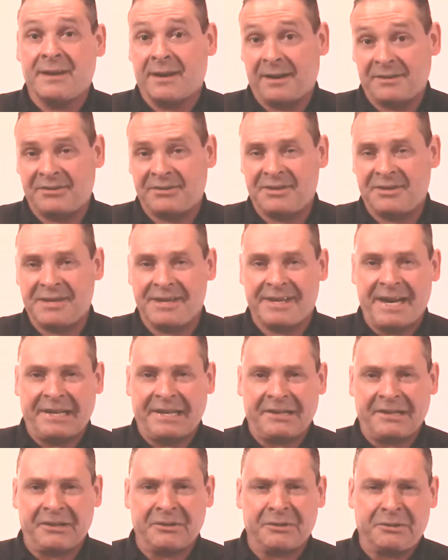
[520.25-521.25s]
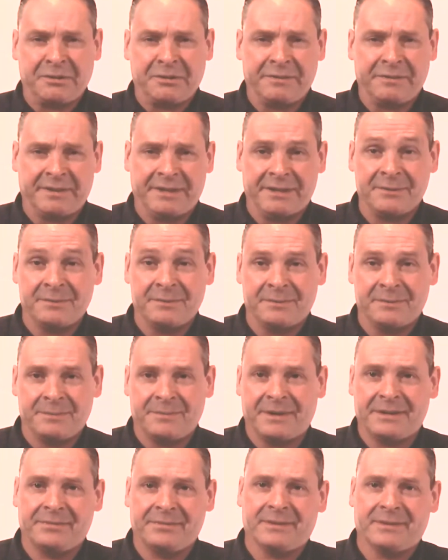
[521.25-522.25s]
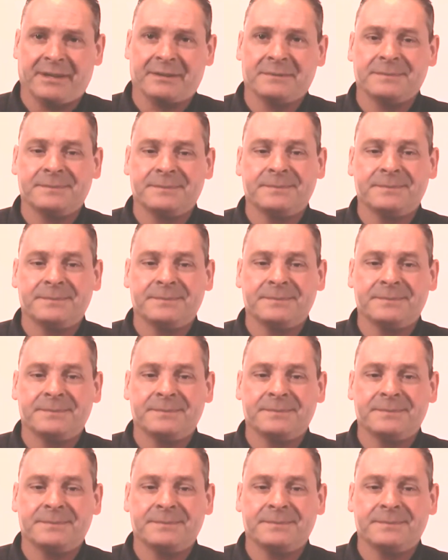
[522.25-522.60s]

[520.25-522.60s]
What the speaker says: I'll see you again in another video. Bye for now.